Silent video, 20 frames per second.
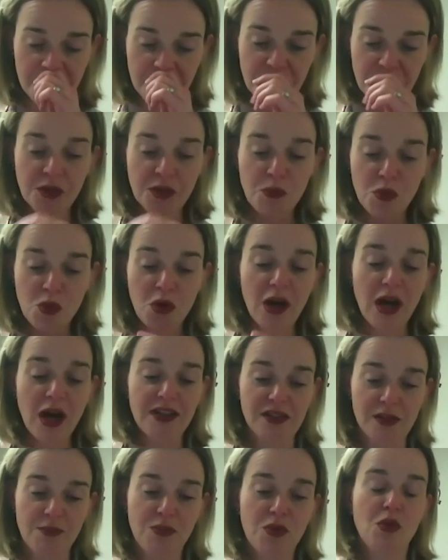the more I
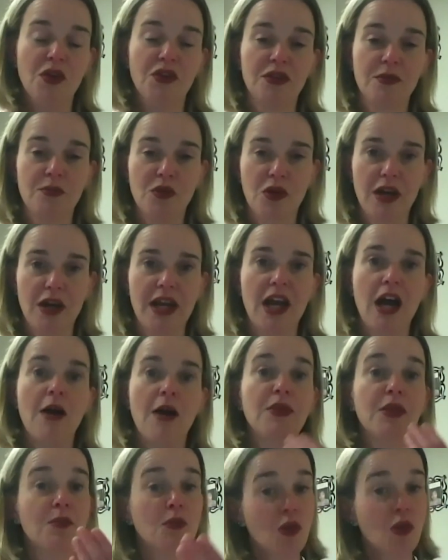support, the more I
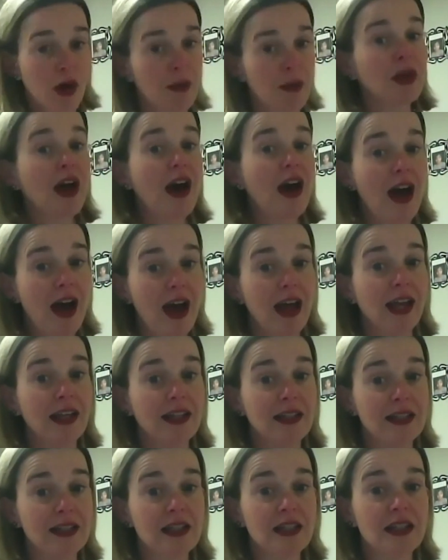help, the more I'm
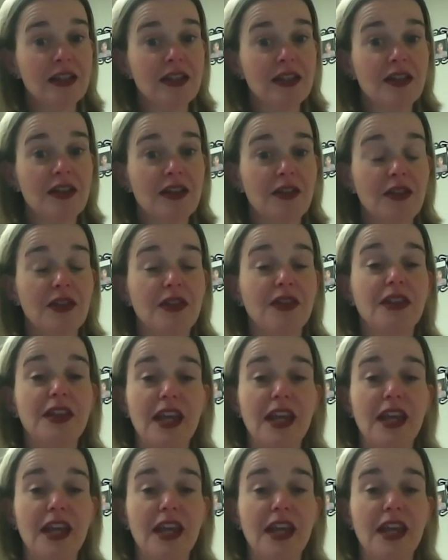kind, mm-hmm.